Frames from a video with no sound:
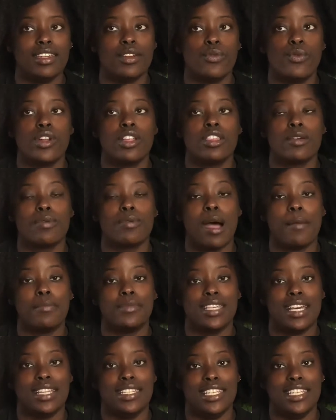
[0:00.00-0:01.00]
One of the problems I
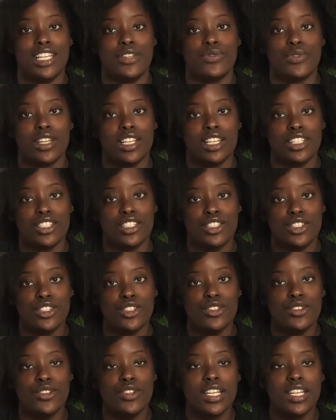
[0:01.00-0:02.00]
did run into
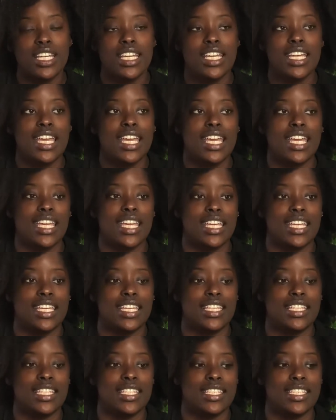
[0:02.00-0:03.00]

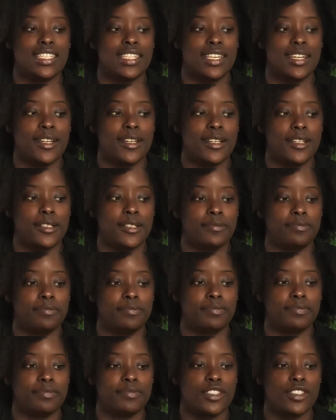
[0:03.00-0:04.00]
is
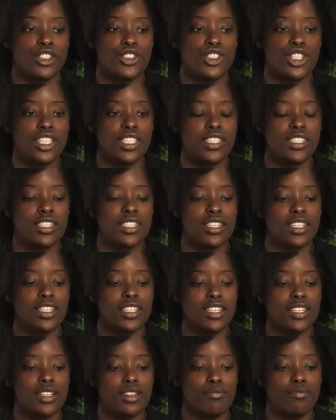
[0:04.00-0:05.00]
just
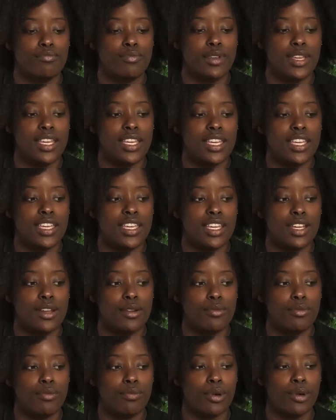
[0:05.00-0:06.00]
being
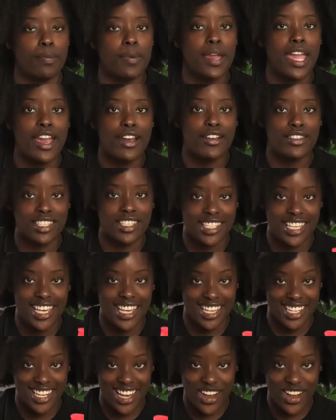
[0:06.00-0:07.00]
prepared to take it
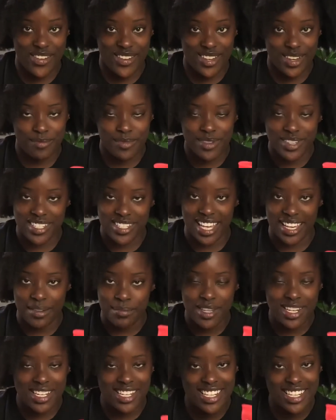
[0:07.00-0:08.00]
out and put
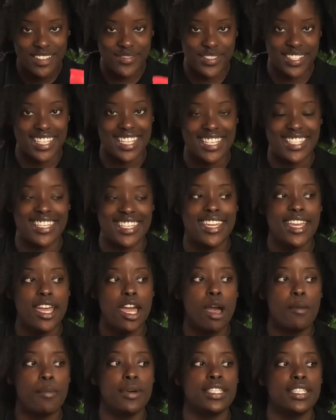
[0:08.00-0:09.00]
it in was easy,
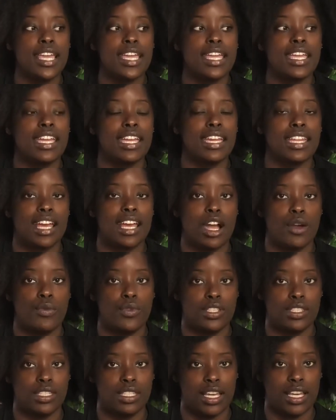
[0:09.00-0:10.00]
but taking it out
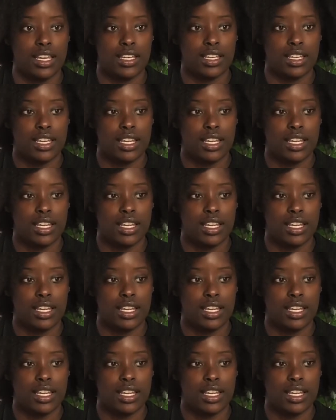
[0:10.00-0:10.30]
was like,